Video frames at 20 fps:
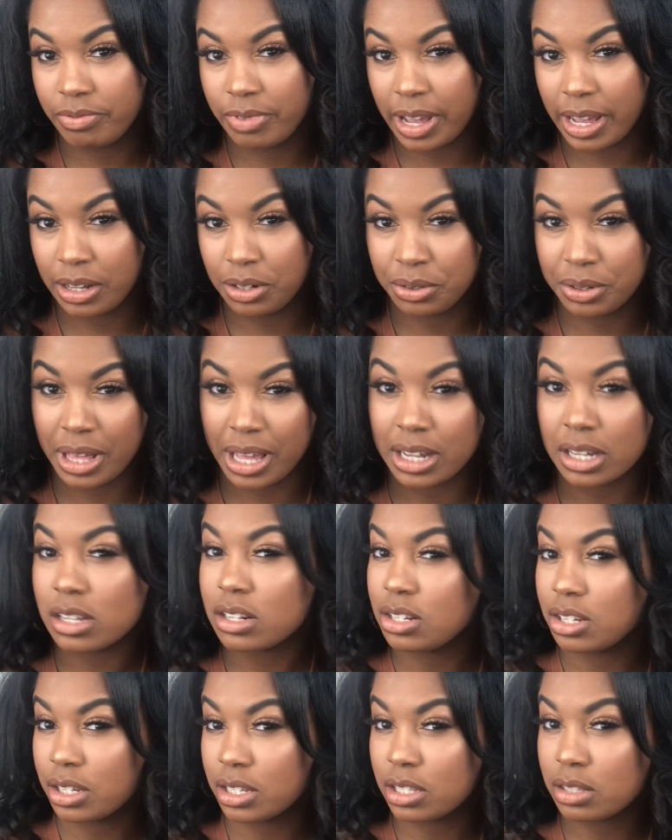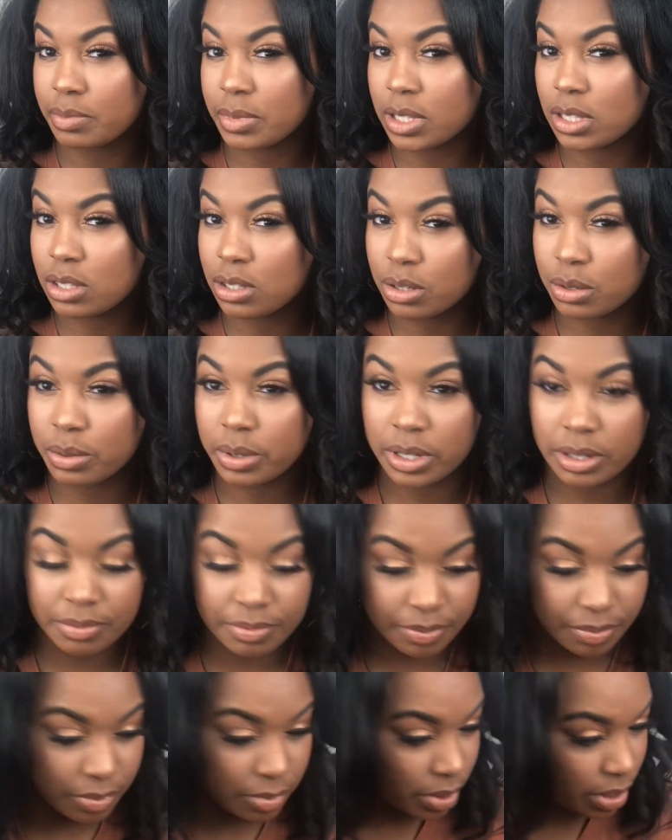final like adjustments to it.
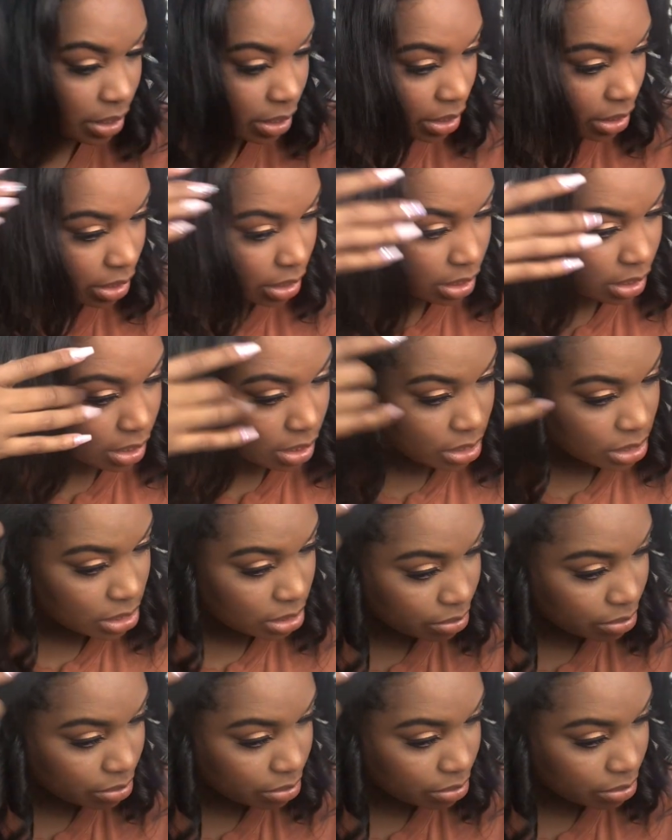So